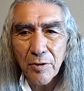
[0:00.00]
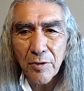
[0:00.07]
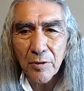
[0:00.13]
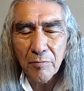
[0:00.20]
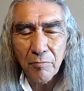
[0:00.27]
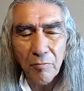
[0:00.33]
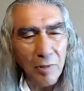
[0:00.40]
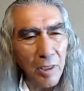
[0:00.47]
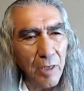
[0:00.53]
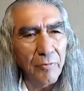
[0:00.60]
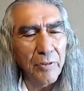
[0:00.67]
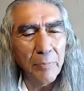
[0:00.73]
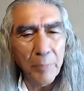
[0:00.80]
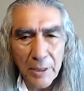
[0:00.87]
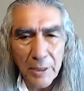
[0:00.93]
You love
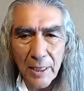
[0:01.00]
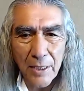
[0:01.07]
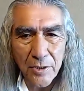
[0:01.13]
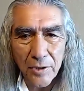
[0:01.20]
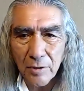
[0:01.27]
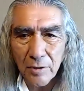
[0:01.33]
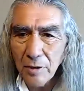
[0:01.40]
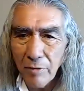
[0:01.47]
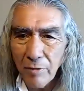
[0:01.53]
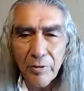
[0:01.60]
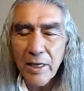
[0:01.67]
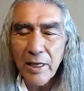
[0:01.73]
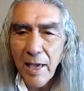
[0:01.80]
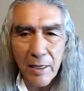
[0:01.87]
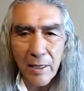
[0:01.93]
the plants, you love
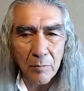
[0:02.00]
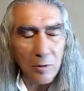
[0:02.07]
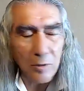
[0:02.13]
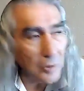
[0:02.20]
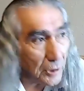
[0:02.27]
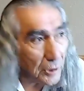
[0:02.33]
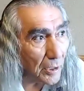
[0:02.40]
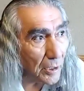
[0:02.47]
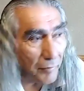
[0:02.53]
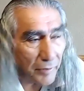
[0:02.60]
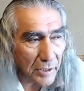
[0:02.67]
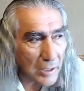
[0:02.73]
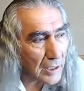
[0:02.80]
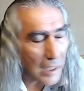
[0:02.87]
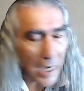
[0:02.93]
the animals, you love
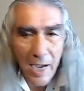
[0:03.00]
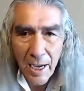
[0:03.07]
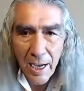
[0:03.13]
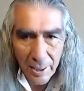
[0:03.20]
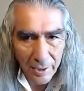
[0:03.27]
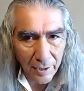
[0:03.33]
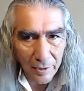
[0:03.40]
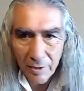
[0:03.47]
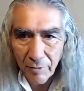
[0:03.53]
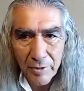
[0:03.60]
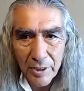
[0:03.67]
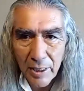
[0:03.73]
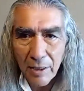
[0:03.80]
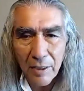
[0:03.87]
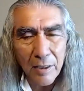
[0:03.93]
the sky, you love
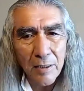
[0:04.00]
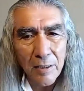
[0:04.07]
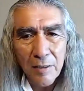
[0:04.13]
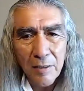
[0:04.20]
the air,